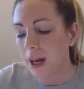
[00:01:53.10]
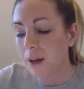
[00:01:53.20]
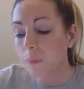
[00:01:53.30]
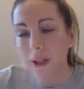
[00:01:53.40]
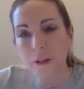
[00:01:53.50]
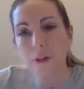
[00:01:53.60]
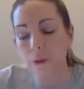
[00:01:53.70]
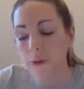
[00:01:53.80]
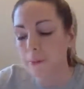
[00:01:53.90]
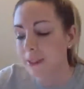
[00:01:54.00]
I went
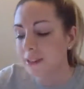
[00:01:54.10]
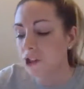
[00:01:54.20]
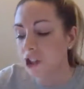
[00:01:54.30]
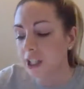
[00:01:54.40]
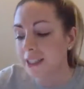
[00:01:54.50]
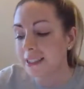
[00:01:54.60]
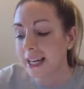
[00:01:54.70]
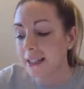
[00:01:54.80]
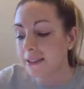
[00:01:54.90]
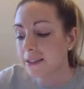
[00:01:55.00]
through Mrs. Shear's
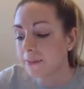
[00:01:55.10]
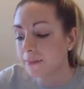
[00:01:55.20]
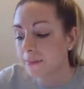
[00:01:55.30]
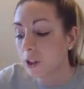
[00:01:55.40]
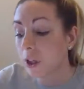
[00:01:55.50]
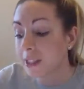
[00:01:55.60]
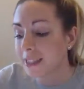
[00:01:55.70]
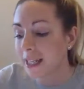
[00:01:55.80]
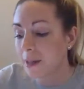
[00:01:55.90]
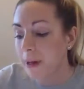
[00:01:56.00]
gate,
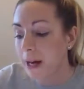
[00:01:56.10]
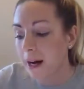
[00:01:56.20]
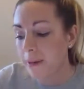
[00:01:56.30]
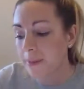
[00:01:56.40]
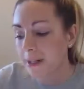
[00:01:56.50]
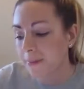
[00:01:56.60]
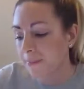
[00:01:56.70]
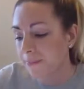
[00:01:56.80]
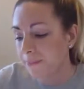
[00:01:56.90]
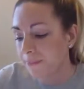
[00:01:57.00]
closing it behind me.
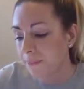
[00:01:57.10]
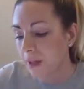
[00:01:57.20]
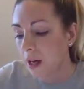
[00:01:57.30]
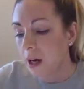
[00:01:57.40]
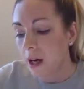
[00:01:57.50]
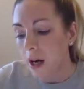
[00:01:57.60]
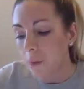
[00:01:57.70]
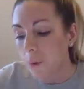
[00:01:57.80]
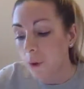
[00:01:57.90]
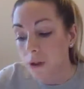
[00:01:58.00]
I
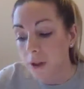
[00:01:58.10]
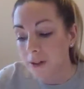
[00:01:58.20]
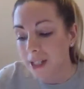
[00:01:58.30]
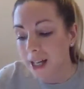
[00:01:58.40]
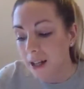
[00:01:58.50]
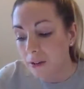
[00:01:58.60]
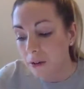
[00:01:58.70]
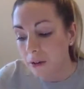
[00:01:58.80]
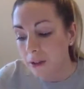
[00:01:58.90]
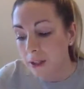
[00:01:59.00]
walked onto her
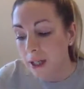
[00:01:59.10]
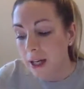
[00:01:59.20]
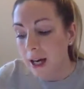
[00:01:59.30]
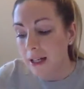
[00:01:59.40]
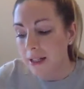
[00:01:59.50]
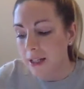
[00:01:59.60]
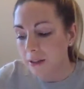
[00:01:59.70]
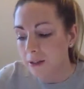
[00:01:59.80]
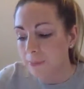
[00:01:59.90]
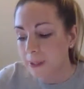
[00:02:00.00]
lawn and
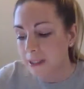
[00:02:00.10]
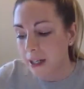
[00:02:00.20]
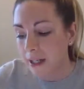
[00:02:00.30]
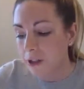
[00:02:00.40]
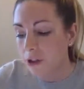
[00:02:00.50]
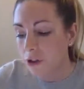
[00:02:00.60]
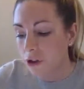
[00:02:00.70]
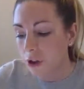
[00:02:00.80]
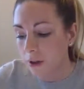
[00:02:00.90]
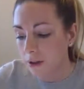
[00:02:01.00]
knelt beside the
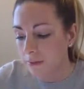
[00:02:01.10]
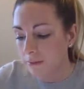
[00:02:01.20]
dog.